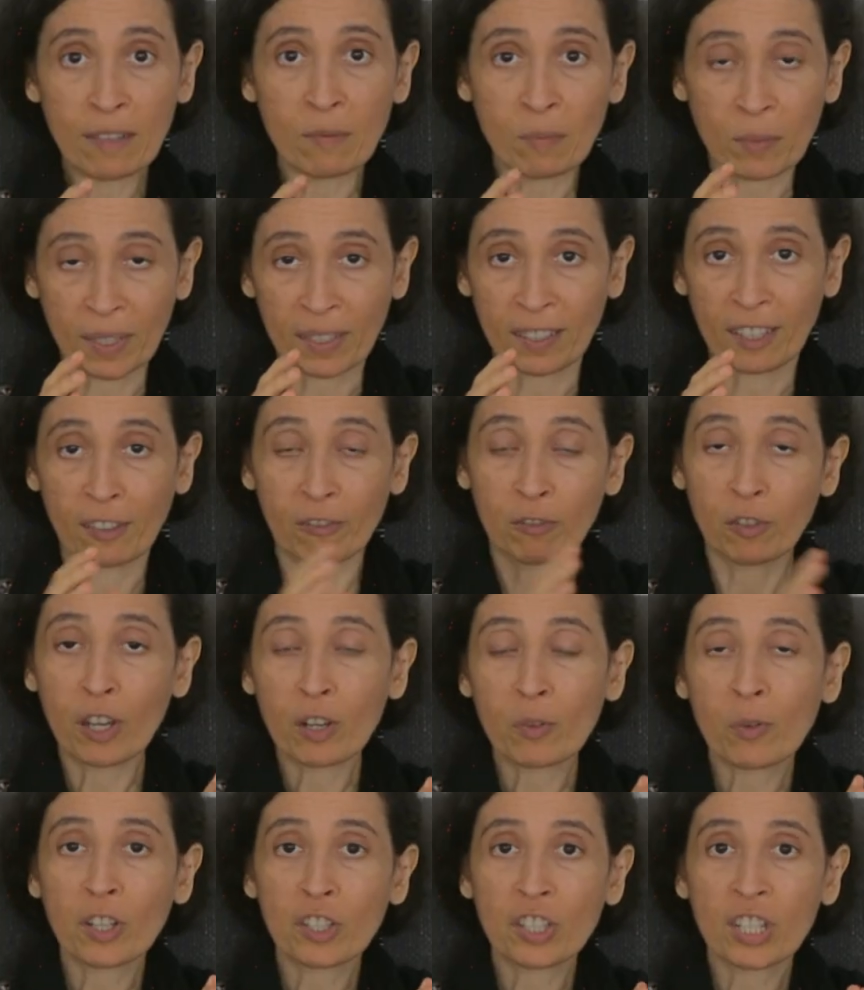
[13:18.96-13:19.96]
me, if you
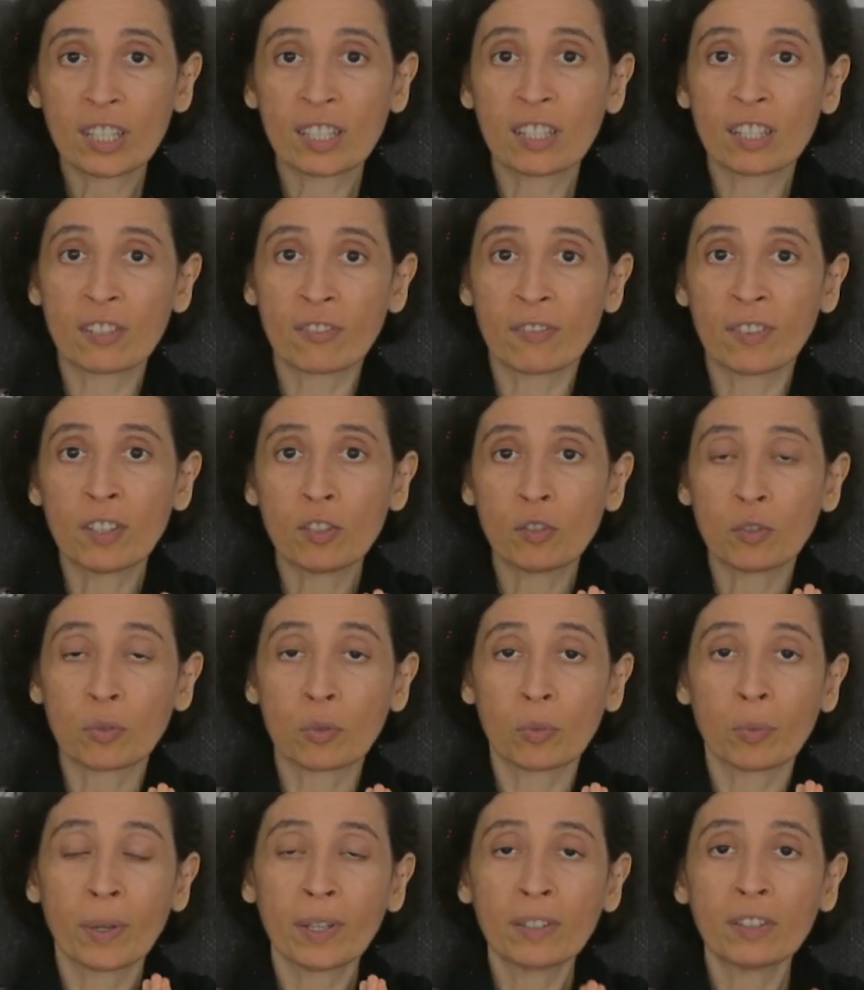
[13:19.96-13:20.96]
are watching this video,
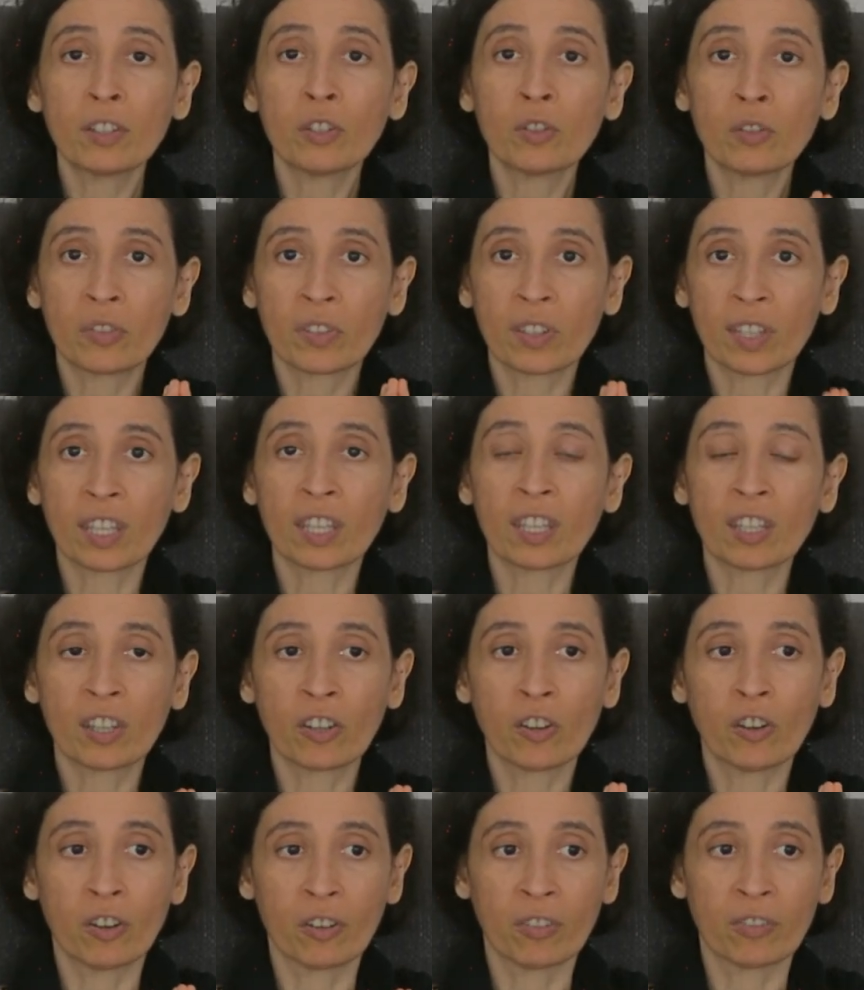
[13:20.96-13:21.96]
what do you
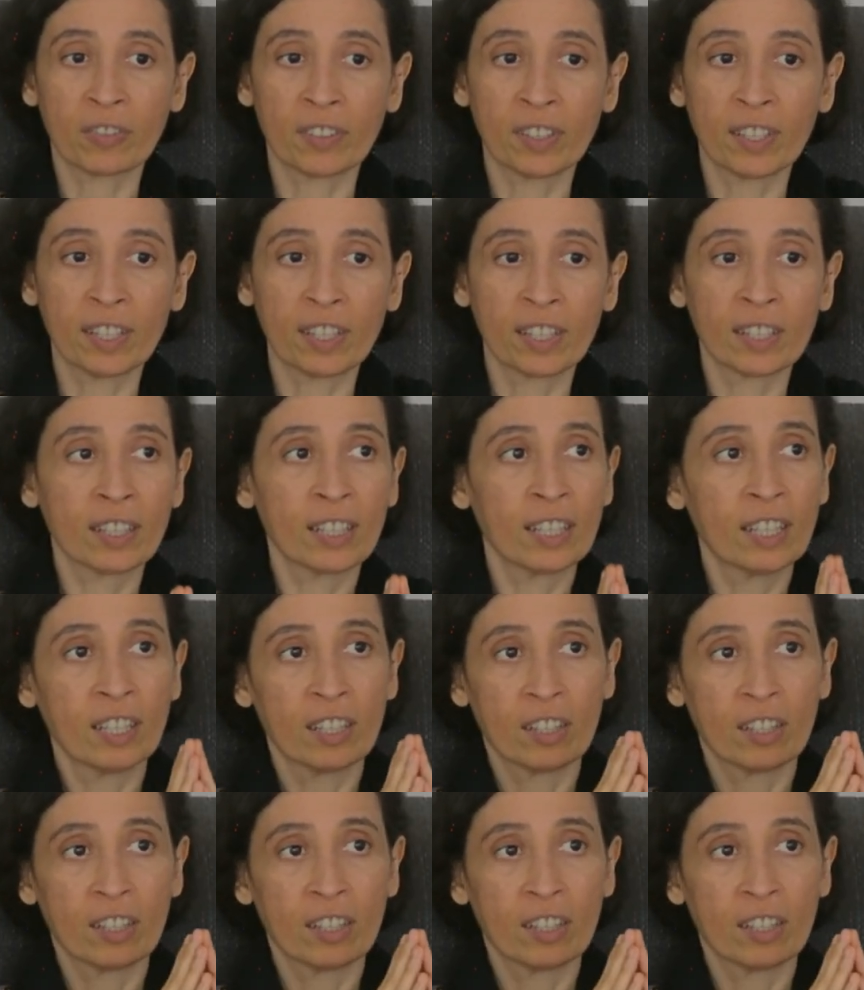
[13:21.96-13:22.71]
think of the